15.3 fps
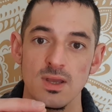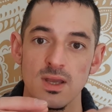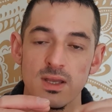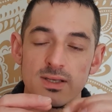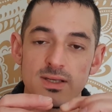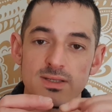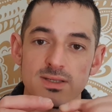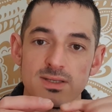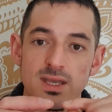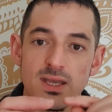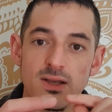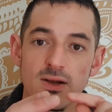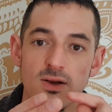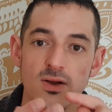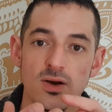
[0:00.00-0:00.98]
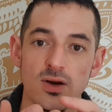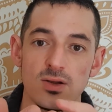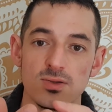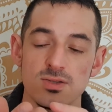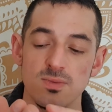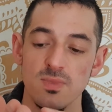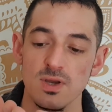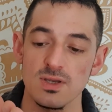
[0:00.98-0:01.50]
it doesn't take a lot
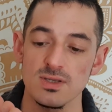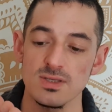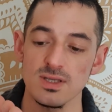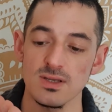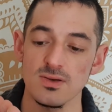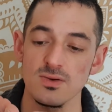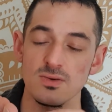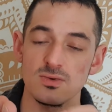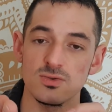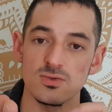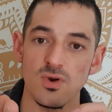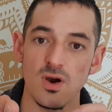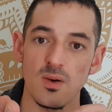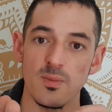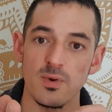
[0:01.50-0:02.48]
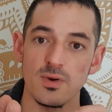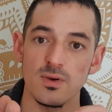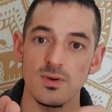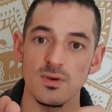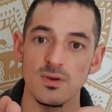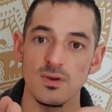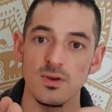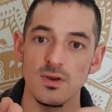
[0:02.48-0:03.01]
to put a single drop
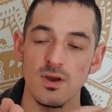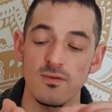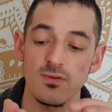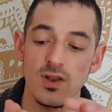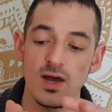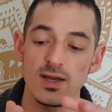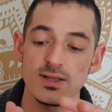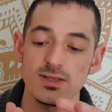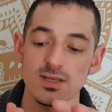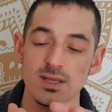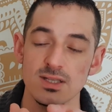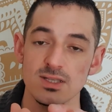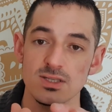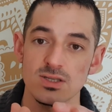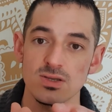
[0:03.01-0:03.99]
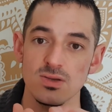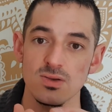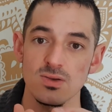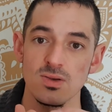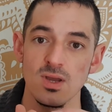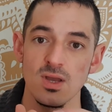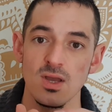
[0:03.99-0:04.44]
of light into